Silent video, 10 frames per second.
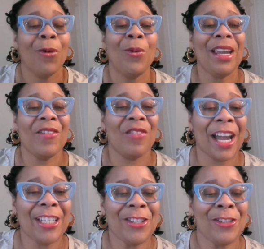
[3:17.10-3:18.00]
We
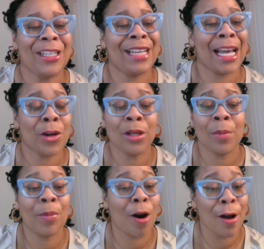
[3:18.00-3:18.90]
invite you to not only
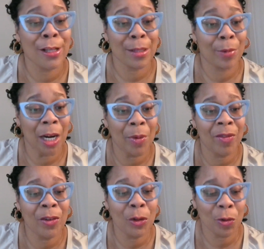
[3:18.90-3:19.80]
pause to pray with
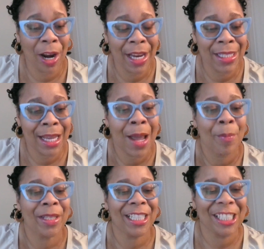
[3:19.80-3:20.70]
Luther Rice,
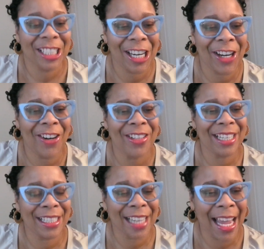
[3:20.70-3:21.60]
but to share,
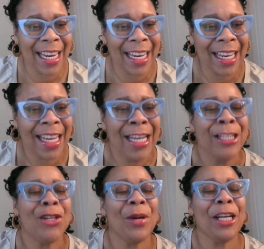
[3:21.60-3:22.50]
to like,
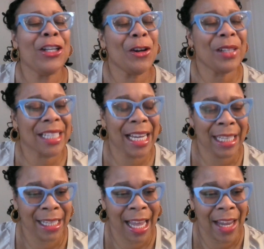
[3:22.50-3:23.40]
to in your
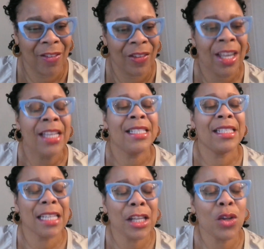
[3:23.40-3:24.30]
daily life
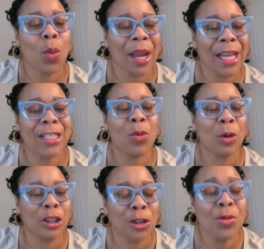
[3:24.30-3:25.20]
See the ways in
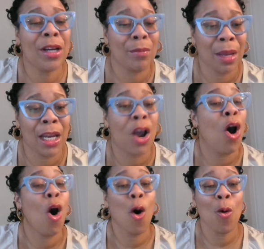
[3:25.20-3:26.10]
which you can make
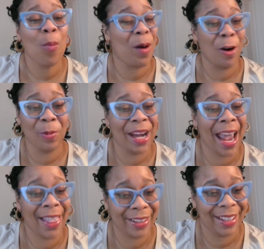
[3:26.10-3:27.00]
hope a
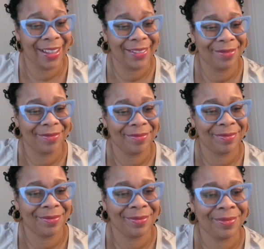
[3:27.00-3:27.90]
reality.
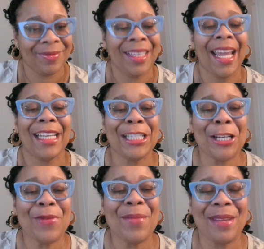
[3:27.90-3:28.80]

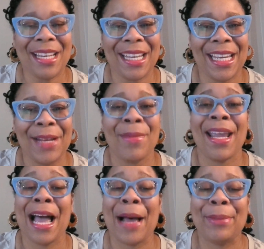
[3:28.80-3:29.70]
Until we meet again, may
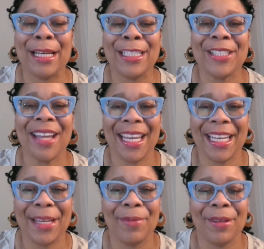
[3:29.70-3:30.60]
God bless you and
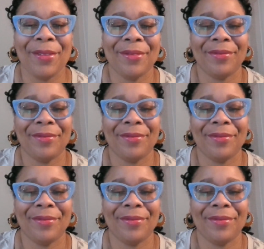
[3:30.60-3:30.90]
keep you.